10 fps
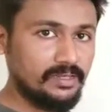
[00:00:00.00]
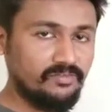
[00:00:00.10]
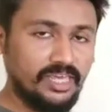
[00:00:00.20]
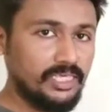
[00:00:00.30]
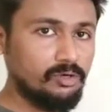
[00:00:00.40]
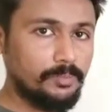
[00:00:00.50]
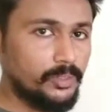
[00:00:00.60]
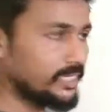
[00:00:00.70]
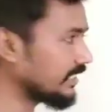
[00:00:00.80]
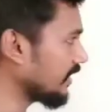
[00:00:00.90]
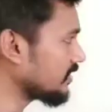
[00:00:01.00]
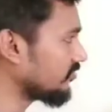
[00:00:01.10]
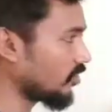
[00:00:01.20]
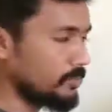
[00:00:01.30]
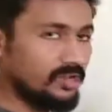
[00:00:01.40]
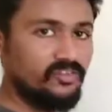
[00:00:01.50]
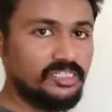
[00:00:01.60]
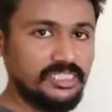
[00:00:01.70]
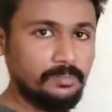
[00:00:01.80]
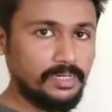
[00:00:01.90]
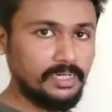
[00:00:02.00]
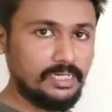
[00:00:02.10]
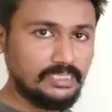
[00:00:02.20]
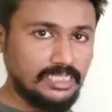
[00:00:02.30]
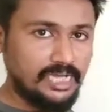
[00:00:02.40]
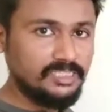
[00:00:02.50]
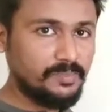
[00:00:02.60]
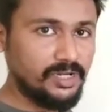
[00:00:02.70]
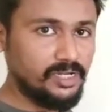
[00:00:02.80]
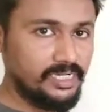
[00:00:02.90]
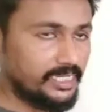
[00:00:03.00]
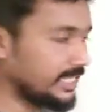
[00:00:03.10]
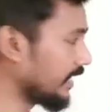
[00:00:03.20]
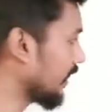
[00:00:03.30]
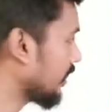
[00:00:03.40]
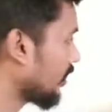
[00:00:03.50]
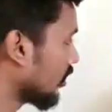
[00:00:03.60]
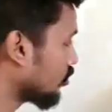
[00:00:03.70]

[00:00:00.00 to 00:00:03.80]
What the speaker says: Why Q upon A? That is the formula for sigma, charge per unit area.